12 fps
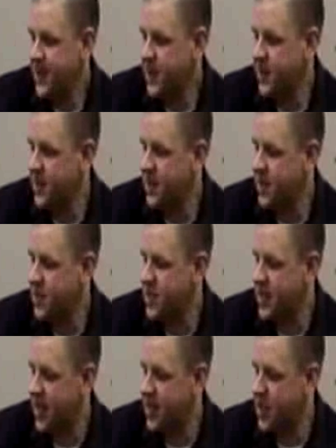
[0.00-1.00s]
So let's, let's
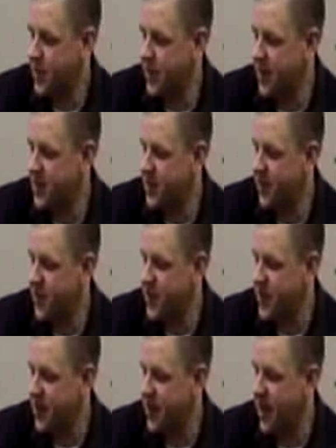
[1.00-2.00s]
just kind of jump in. So in verse
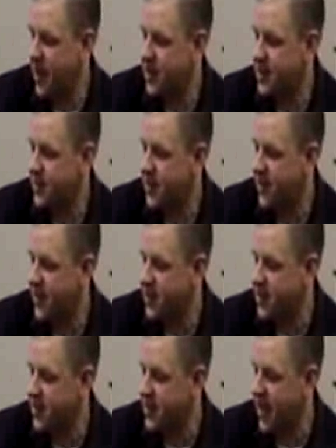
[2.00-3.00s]
38, some of the
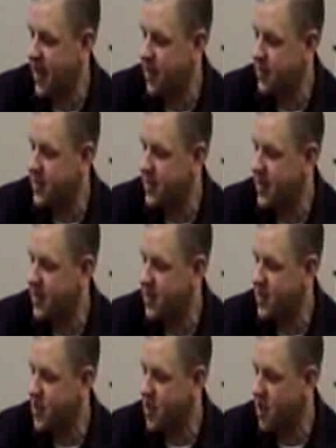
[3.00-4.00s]
Pharisees came and said,
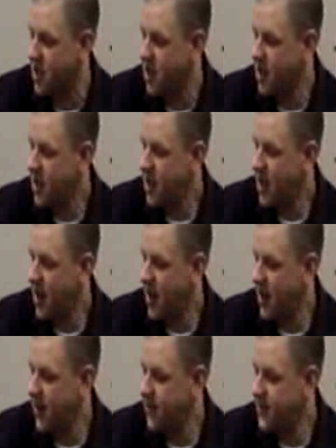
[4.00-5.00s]
Teacher,
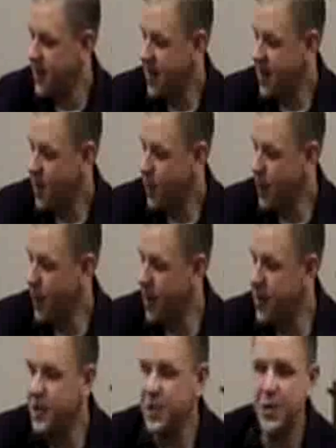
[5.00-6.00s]
um, we want
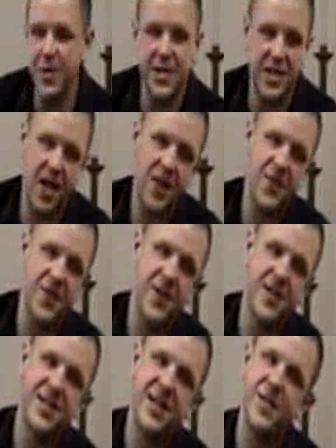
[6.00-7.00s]
you to do a sign for
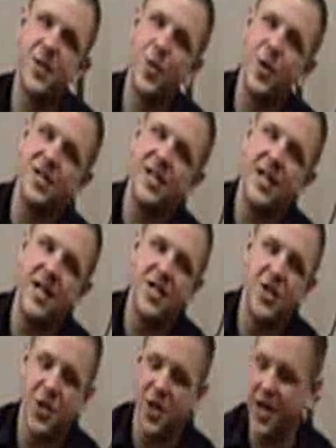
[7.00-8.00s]
us. Now, this word
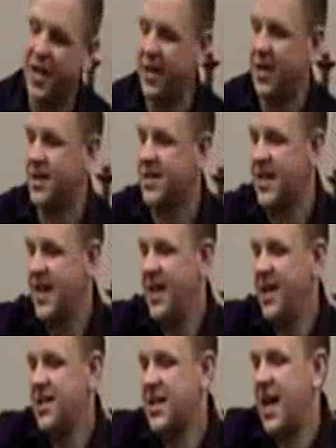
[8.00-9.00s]
teacher is,
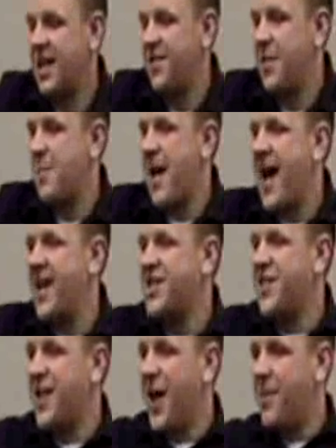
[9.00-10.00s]
is kind of a badge
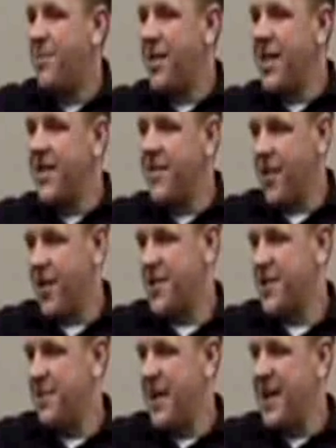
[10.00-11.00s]
of an unbeliever,
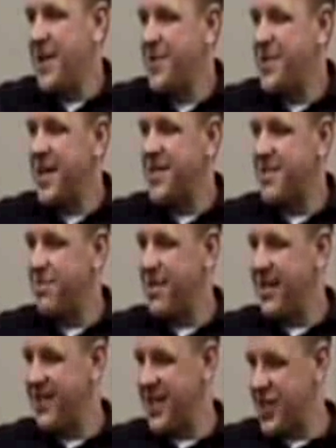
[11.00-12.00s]
somebody who doesn't
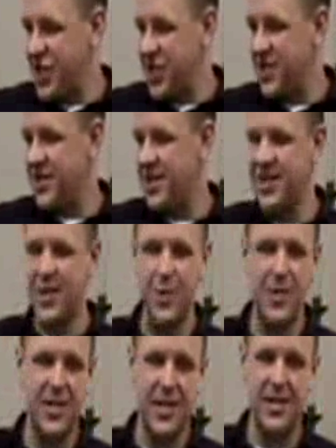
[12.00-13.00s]
believe that Jesus is
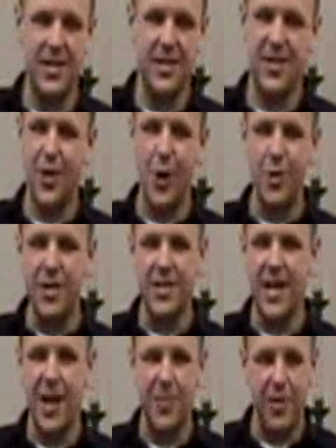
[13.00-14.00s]
who he says he is. No
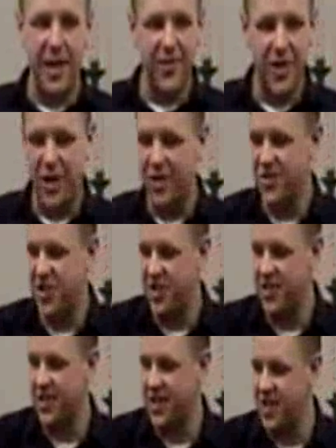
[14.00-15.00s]
disciple ever called
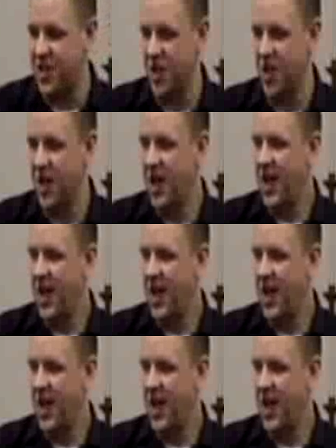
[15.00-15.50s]
Jesus teacher.